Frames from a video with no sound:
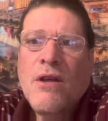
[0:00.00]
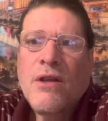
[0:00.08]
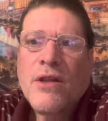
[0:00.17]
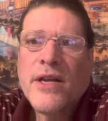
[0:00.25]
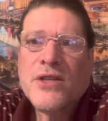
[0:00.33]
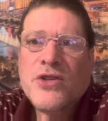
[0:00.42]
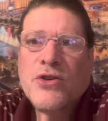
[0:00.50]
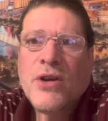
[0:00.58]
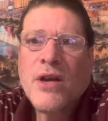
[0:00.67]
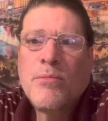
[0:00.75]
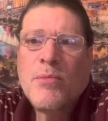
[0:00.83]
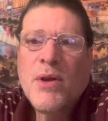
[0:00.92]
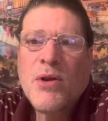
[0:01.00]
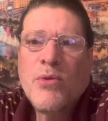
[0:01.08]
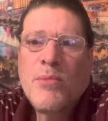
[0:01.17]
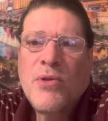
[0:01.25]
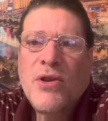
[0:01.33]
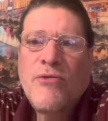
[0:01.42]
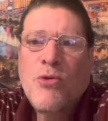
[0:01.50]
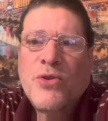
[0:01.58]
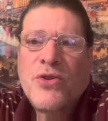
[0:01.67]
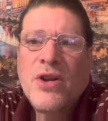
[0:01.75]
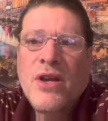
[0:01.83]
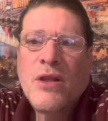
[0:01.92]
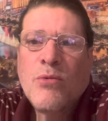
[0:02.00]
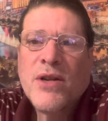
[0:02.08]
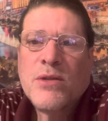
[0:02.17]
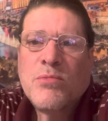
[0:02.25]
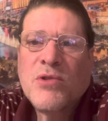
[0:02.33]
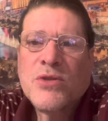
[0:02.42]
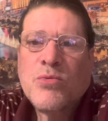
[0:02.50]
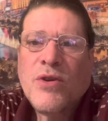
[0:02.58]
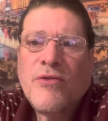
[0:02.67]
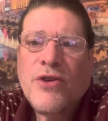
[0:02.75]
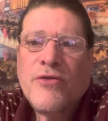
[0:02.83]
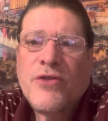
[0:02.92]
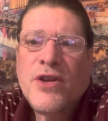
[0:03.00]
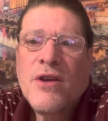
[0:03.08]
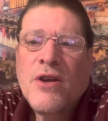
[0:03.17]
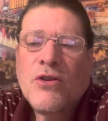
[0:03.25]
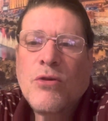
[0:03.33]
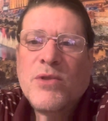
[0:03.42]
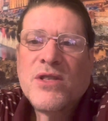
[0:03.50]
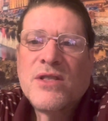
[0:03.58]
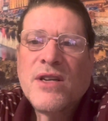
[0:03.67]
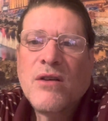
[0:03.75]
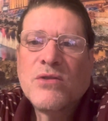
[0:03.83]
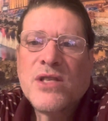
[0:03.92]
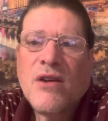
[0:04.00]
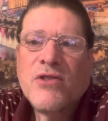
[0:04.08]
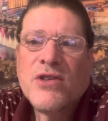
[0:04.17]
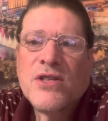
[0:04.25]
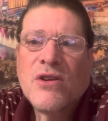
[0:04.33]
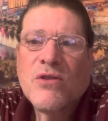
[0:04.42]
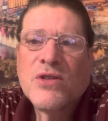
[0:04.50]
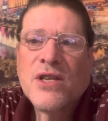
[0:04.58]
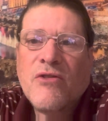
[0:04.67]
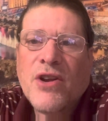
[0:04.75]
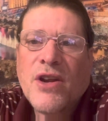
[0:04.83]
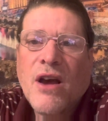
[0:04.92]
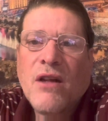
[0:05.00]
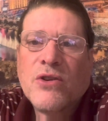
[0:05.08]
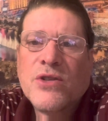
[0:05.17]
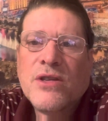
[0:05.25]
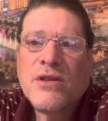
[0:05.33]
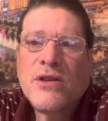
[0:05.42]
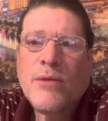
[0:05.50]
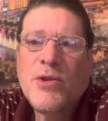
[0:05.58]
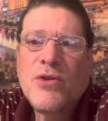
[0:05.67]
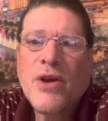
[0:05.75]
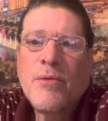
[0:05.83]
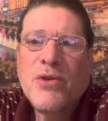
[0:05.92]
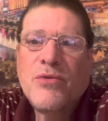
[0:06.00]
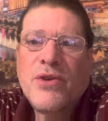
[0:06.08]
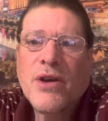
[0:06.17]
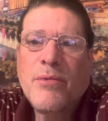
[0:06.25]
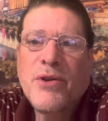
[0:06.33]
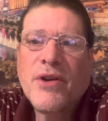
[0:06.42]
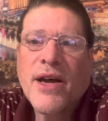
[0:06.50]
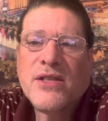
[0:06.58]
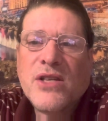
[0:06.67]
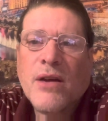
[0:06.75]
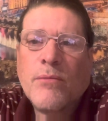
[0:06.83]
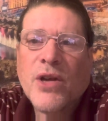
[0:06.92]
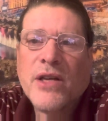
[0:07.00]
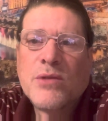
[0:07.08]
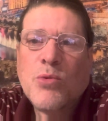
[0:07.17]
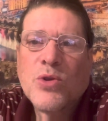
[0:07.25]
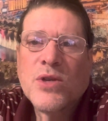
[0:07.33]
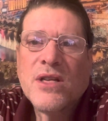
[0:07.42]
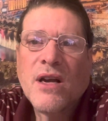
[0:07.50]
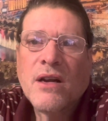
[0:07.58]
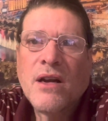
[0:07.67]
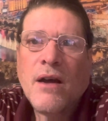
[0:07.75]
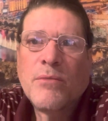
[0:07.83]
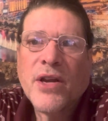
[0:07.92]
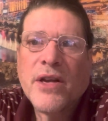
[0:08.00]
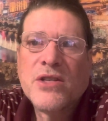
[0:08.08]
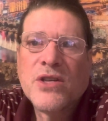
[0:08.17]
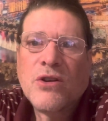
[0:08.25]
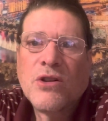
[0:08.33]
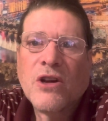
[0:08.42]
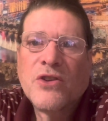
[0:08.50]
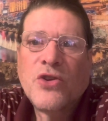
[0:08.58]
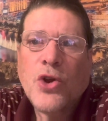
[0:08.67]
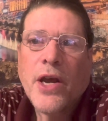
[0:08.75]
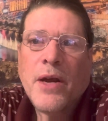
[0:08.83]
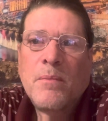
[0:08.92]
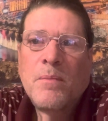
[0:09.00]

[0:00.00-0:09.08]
That's your complimentary play for today. The Reds plus 150. Don't miss out. Seven stars, $7. www.gemlinesports.com. Thanks and good luck today.